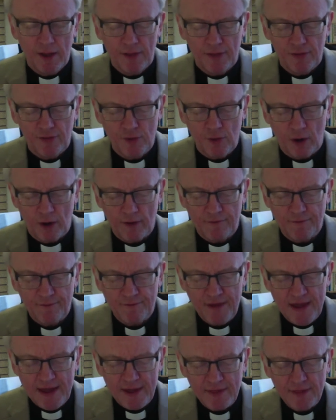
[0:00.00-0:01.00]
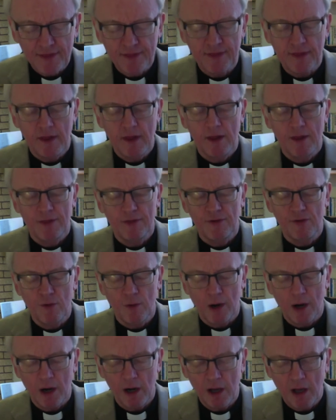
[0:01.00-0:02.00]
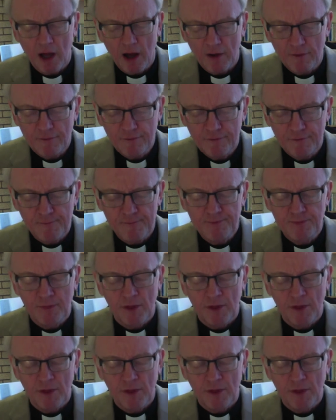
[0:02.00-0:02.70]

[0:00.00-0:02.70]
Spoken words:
through our faith, through our love,